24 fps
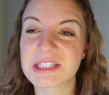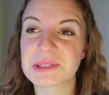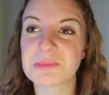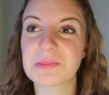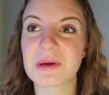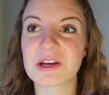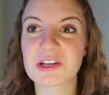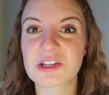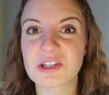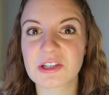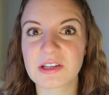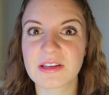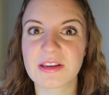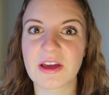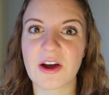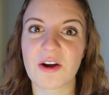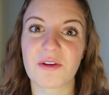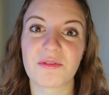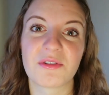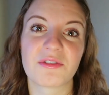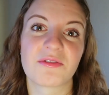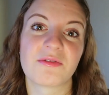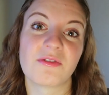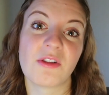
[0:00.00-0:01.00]
especially
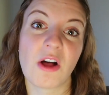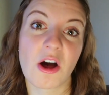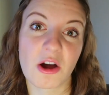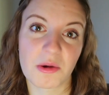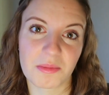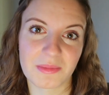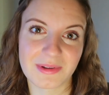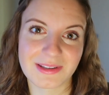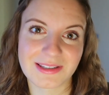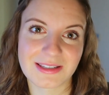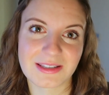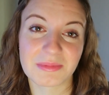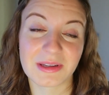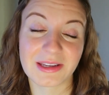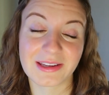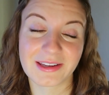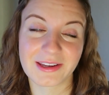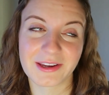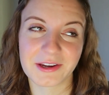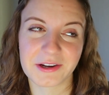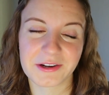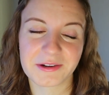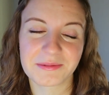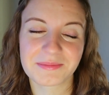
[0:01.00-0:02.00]
now with Vlogmas being
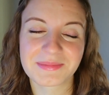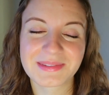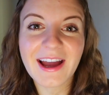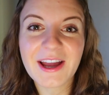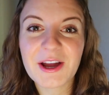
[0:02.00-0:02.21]
here.